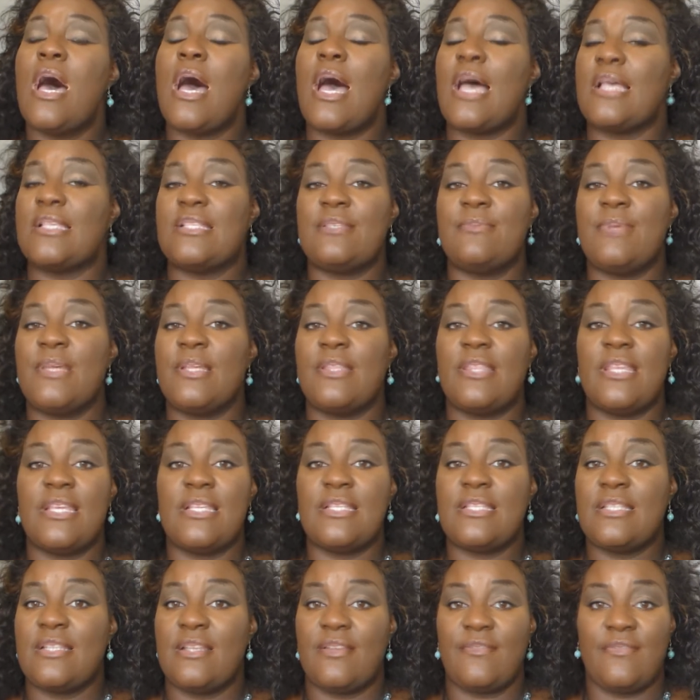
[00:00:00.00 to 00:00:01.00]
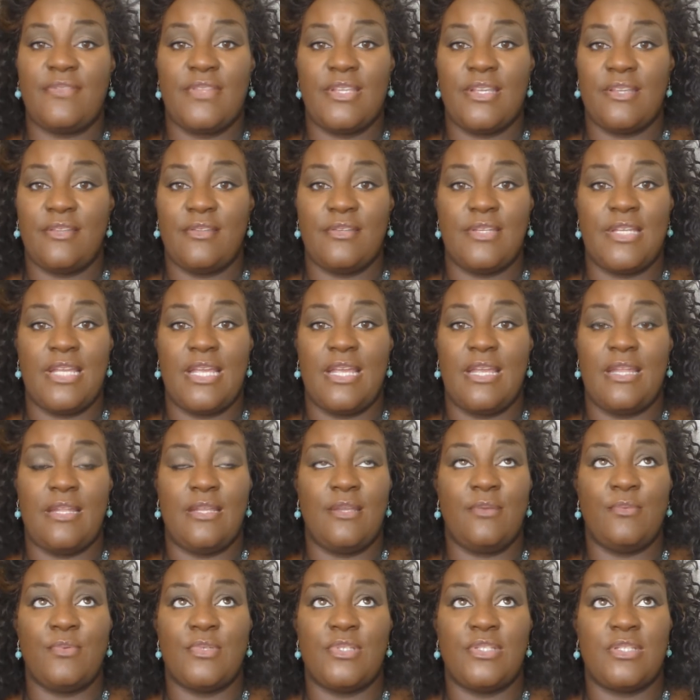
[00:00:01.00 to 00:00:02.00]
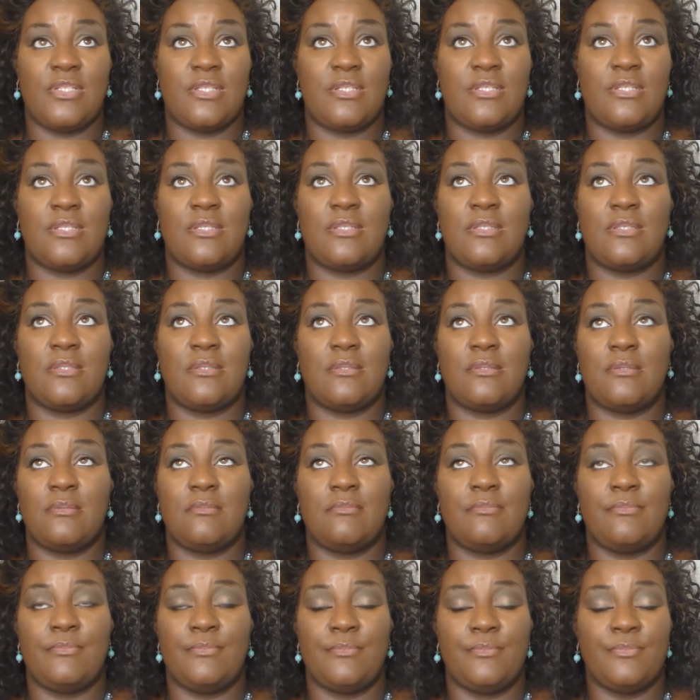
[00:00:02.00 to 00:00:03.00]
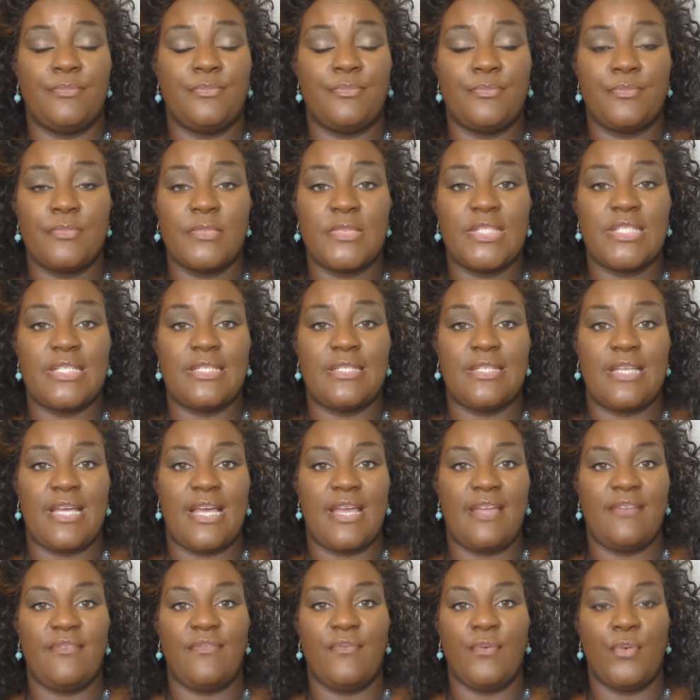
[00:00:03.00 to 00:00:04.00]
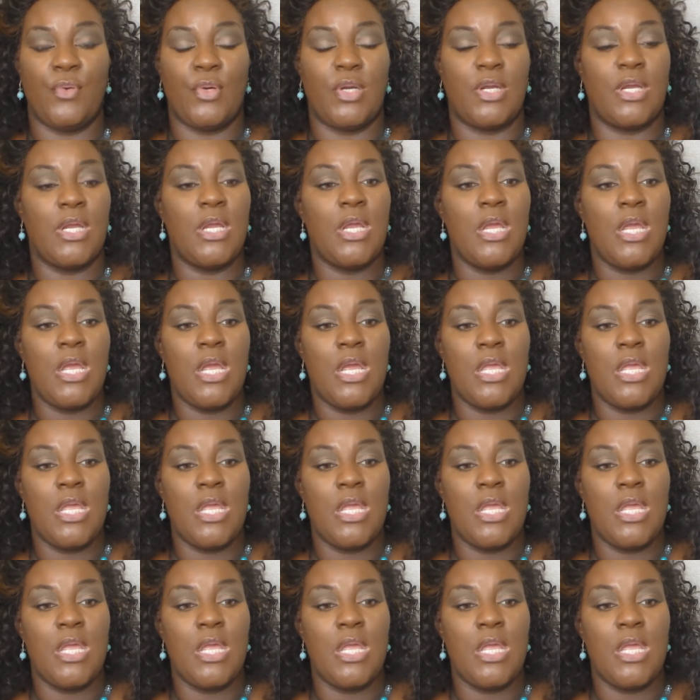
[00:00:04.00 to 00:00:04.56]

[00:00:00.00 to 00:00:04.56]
I smelled that stuff the other day and it was just to die for.